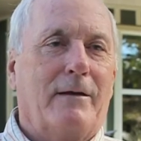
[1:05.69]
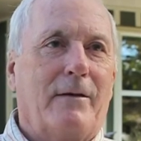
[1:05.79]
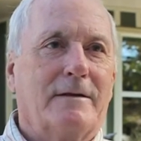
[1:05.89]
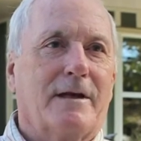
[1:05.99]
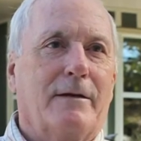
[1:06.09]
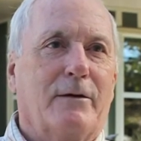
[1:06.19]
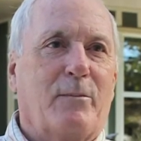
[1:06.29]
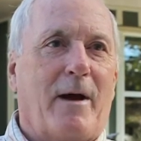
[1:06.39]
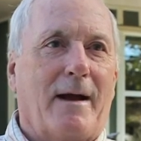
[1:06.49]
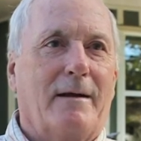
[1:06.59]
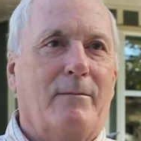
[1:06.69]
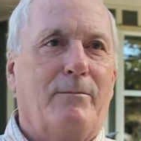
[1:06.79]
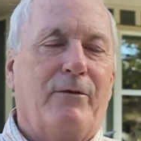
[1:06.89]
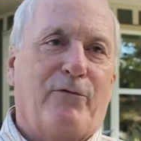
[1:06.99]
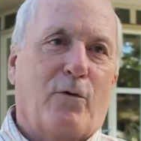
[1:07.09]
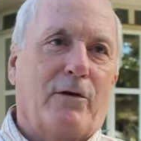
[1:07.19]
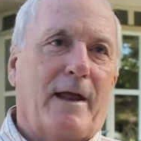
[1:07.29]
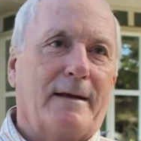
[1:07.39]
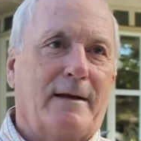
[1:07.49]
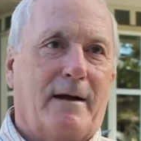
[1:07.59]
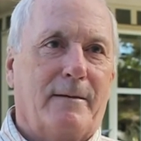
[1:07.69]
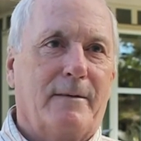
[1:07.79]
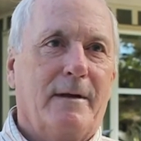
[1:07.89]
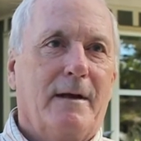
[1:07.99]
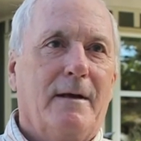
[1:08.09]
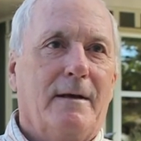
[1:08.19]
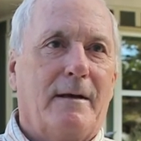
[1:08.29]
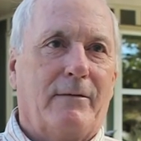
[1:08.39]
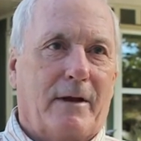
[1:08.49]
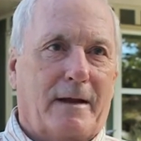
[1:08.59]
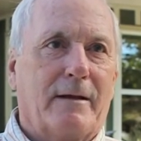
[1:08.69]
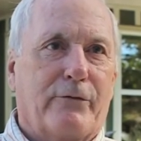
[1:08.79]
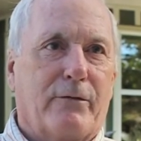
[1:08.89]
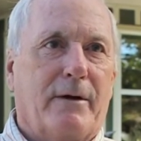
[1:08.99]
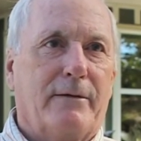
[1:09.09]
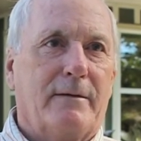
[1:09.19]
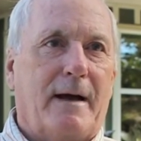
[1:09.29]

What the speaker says: As I look back before that time, like in Toronto,